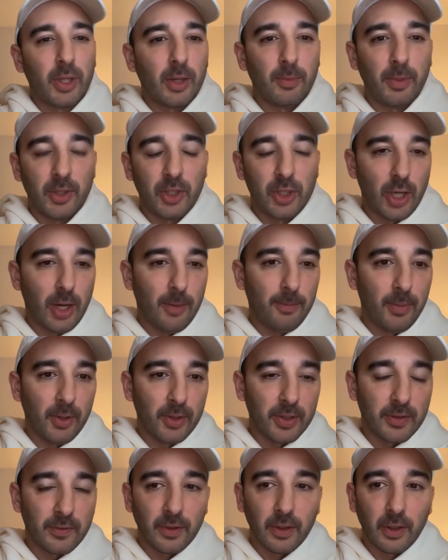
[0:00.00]
up a job
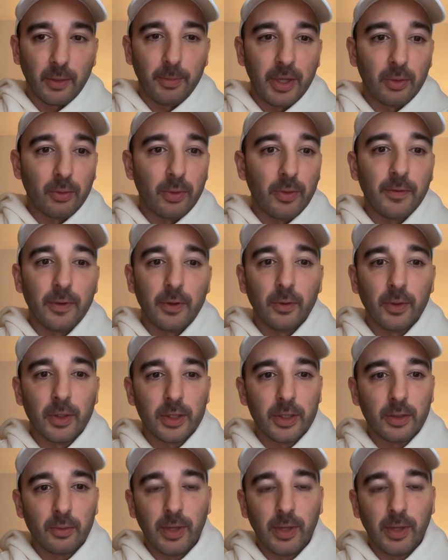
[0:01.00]
post for our peer reviewers,